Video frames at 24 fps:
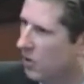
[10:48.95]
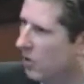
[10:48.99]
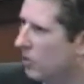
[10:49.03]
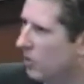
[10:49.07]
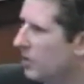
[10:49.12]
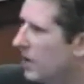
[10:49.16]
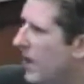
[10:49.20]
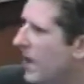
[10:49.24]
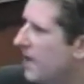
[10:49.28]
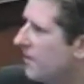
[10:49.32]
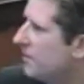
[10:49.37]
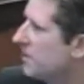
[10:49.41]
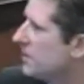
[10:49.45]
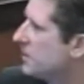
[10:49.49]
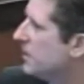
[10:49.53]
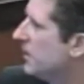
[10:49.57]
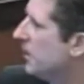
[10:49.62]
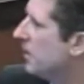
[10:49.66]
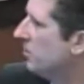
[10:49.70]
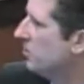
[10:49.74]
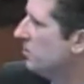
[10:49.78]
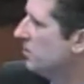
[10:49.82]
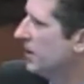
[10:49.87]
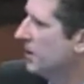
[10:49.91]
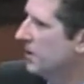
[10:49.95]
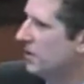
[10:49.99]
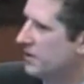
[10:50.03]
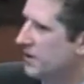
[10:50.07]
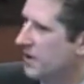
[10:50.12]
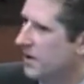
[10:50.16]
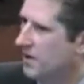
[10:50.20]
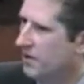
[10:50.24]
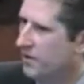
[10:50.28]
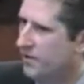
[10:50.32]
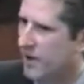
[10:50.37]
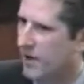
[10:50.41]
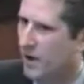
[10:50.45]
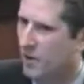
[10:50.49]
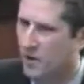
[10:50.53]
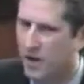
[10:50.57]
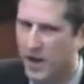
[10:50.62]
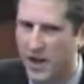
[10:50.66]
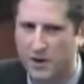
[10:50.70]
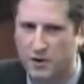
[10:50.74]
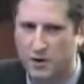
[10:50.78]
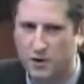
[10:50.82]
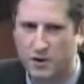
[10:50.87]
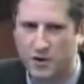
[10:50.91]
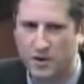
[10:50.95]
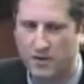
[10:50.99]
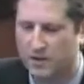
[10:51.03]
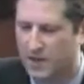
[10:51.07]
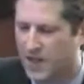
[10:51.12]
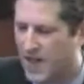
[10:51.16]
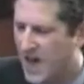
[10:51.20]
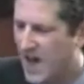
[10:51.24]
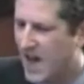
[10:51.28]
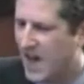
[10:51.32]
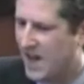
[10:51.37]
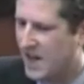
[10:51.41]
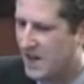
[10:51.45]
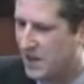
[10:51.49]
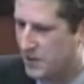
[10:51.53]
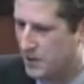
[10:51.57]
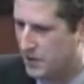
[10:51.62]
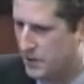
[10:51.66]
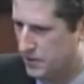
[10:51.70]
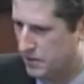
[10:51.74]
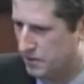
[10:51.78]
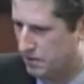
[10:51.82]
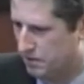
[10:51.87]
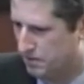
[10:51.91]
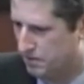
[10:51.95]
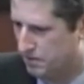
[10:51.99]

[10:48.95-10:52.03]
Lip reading: whole life is now built on a foundation of lies.